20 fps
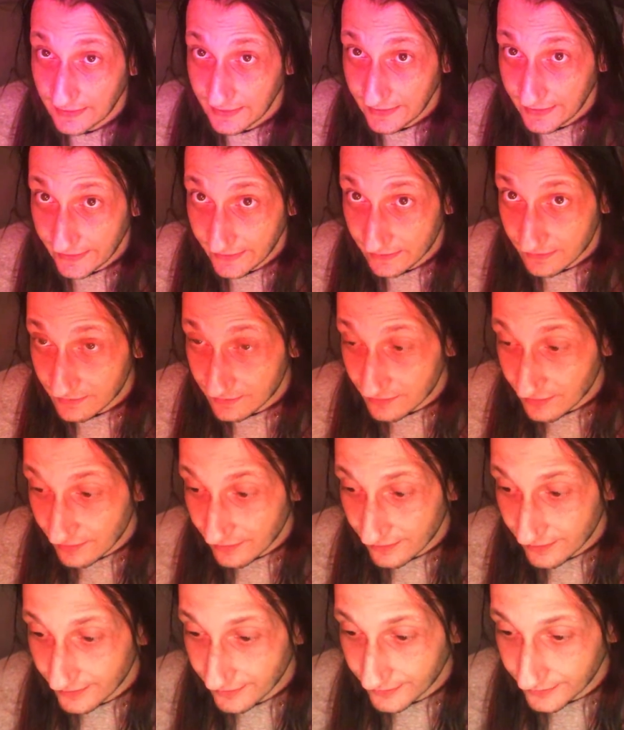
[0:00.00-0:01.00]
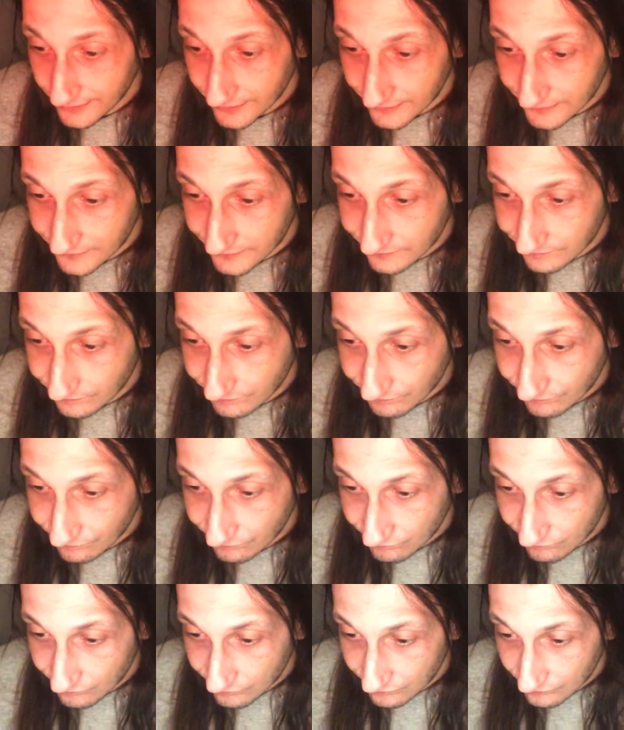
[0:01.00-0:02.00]
It's
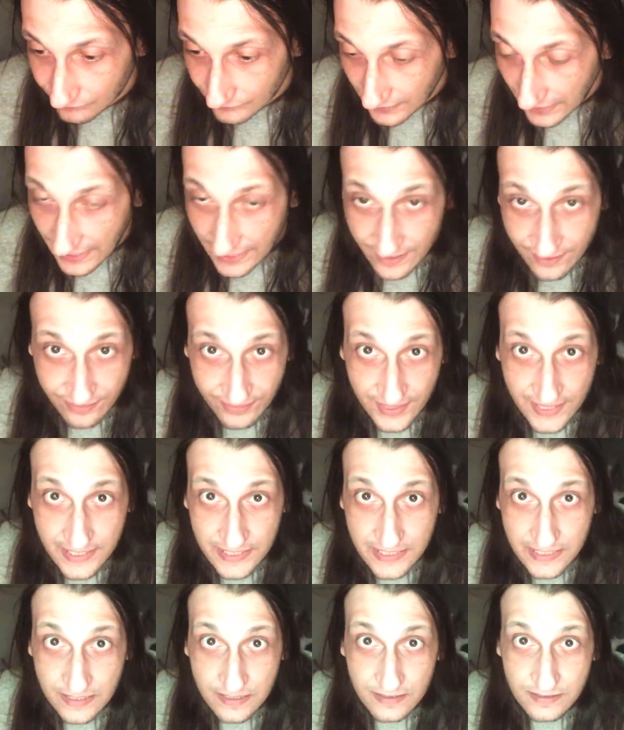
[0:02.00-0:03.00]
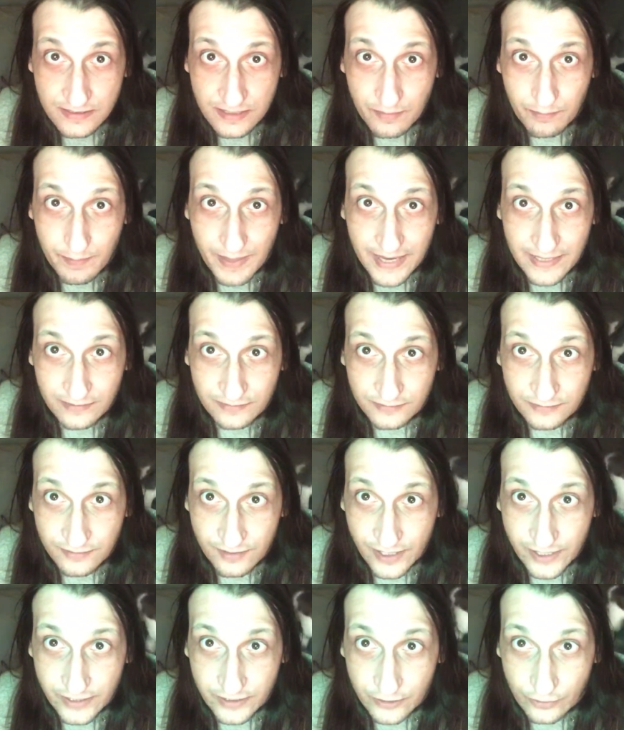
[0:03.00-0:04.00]
I think it is the best
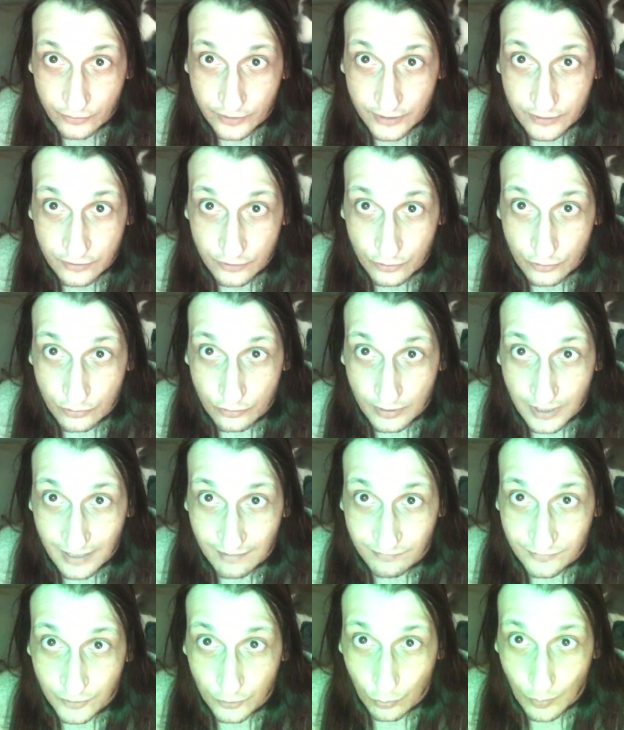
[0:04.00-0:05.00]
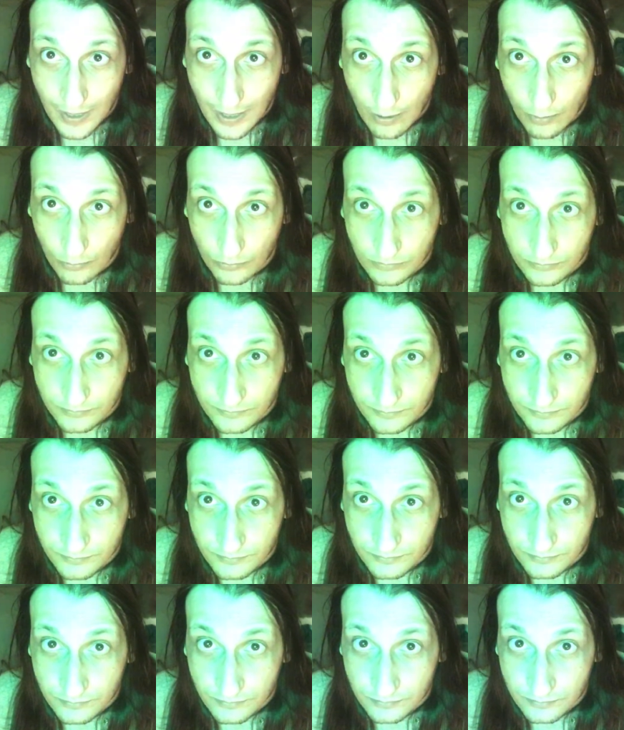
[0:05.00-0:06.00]
thing you can do after WoW,
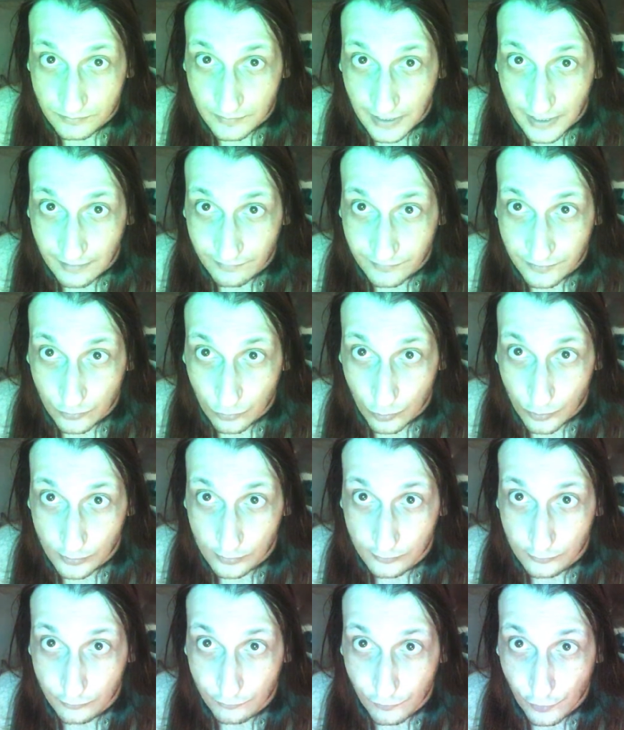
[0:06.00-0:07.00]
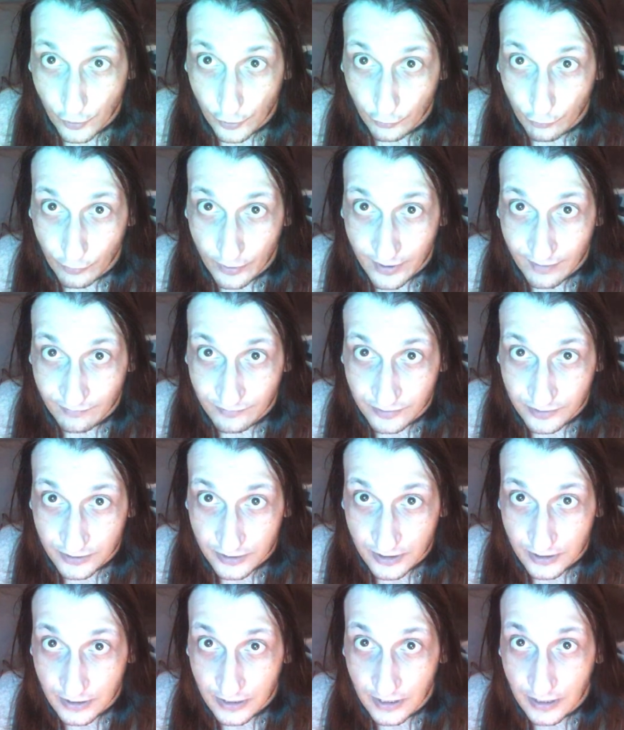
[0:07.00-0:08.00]
after World of Warcraft.
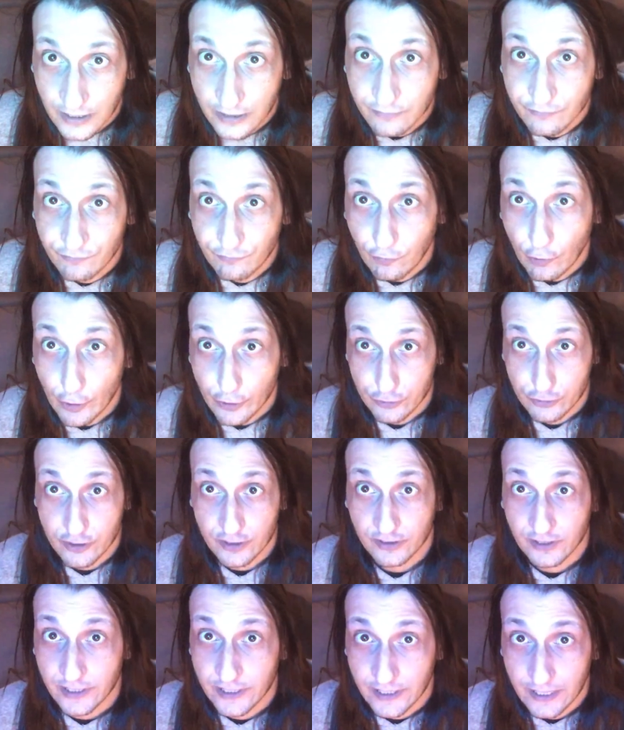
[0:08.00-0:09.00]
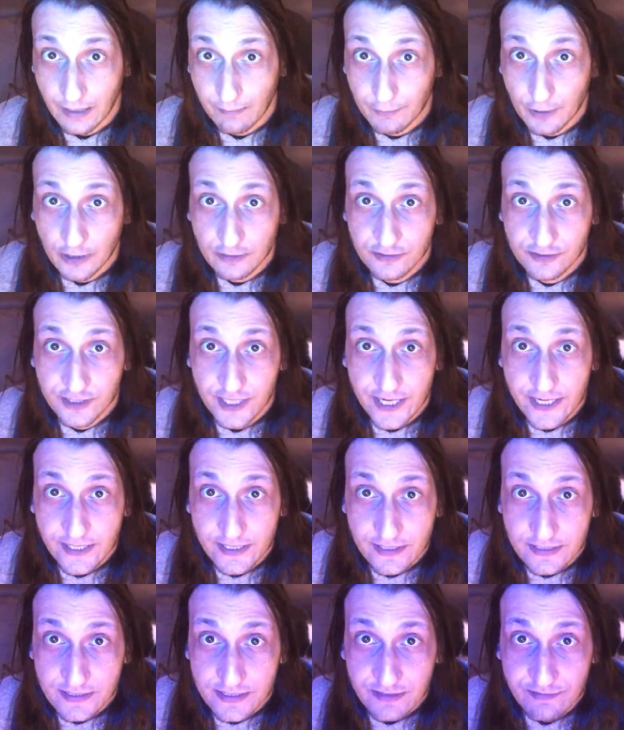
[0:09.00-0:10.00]
Unfortunately, I'm not saying
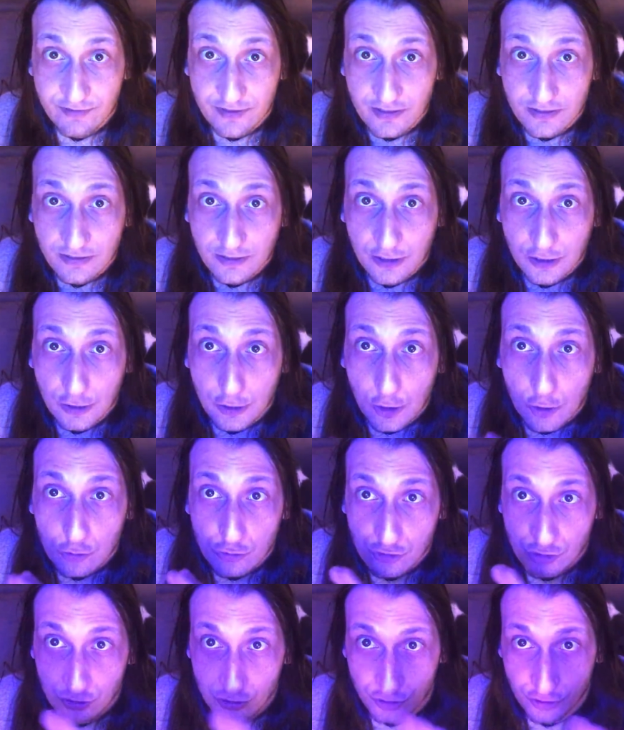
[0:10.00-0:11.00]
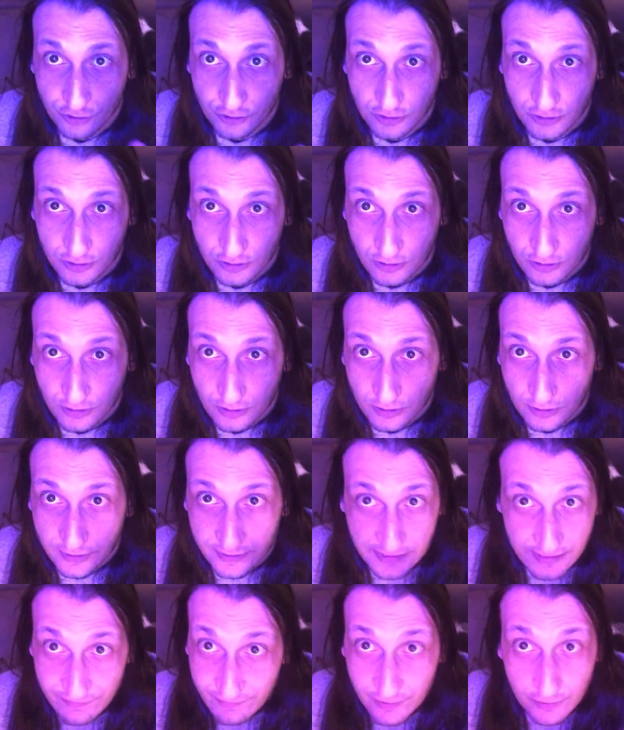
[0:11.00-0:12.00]
it's even closer.
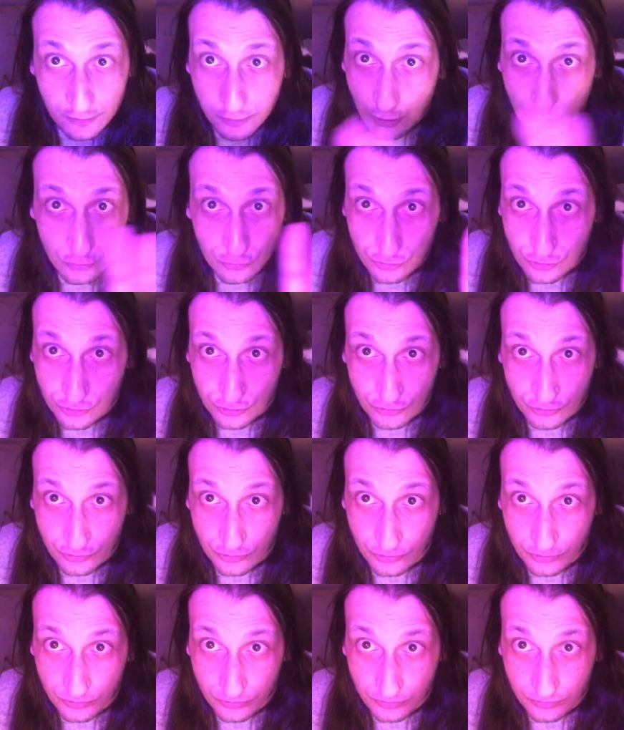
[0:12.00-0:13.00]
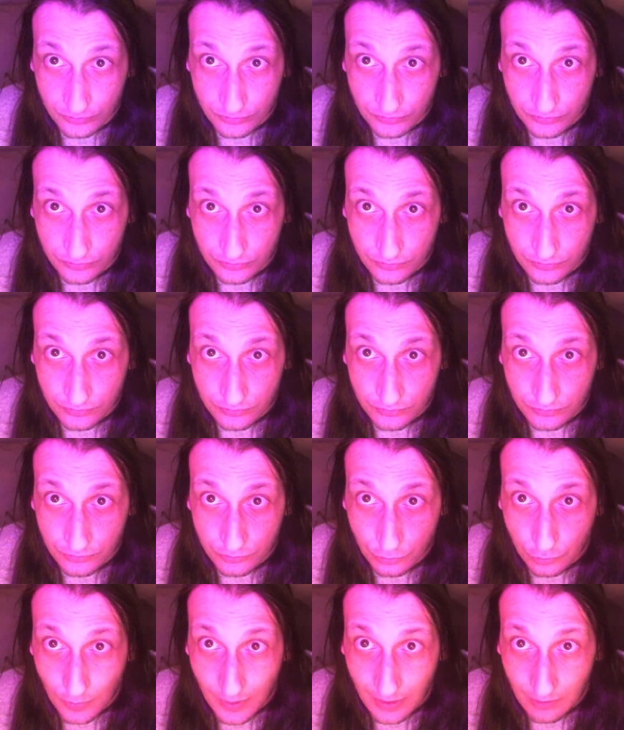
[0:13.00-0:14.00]
It's even close to
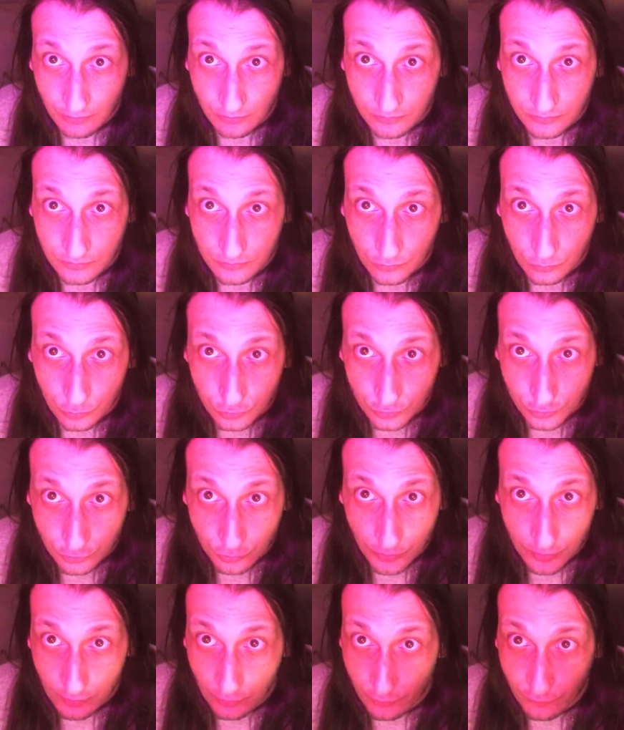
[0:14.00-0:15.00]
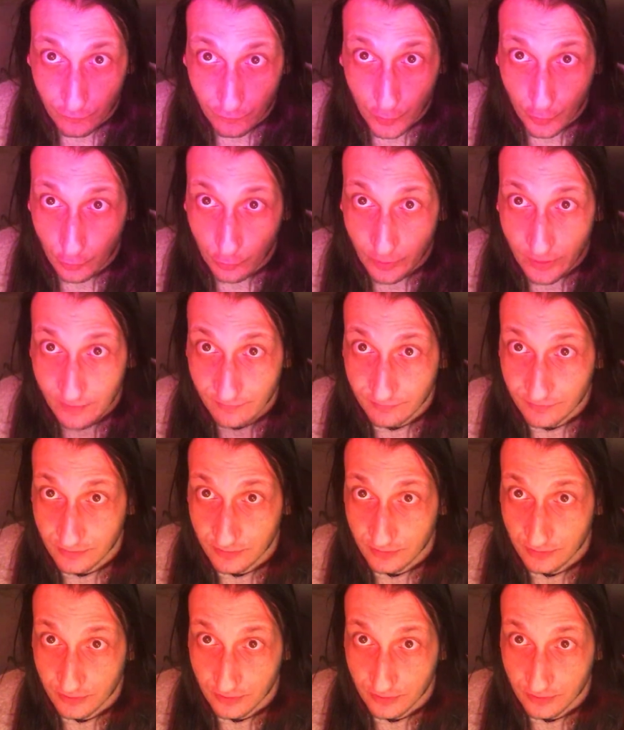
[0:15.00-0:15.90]
WoW, to World of Warcraft.